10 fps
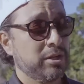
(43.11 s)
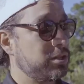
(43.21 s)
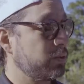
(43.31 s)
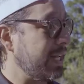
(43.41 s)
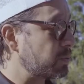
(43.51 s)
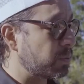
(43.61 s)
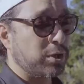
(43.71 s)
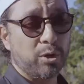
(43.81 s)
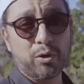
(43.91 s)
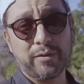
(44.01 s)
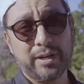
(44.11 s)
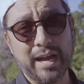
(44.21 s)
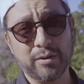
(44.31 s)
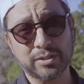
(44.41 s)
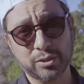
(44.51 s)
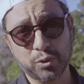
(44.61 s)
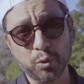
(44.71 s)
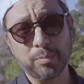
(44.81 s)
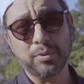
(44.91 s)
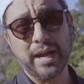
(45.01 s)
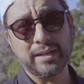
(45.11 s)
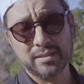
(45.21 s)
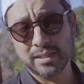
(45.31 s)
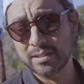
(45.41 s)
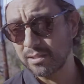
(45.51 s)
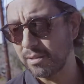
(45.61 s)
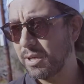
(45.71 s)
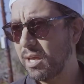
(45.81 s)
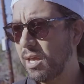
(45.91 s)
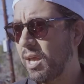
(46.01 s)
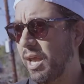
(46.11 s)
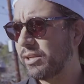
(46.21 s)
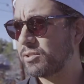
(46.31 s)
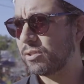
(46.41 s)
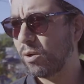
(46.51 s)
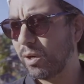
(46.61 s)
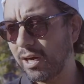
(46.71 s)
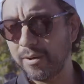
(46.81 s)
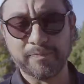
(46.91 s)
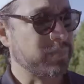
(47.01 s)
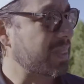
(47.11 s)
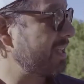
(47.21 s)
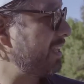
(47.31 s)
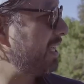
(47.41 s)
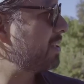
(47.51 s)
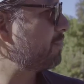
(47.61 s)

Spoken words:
So that's what we're going over now, is a dual ply system. And so one of